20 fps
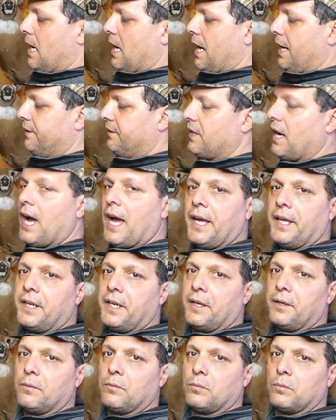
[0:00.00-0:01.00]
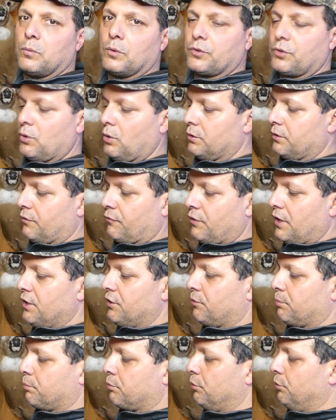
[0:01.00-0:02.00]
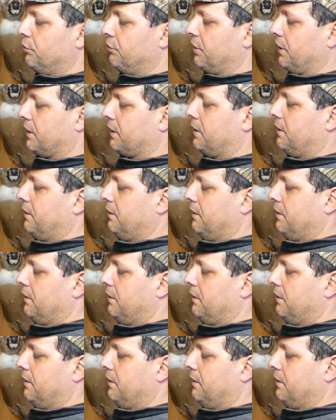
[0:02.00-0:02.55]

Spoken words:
I tie it in what's called a French Prusik.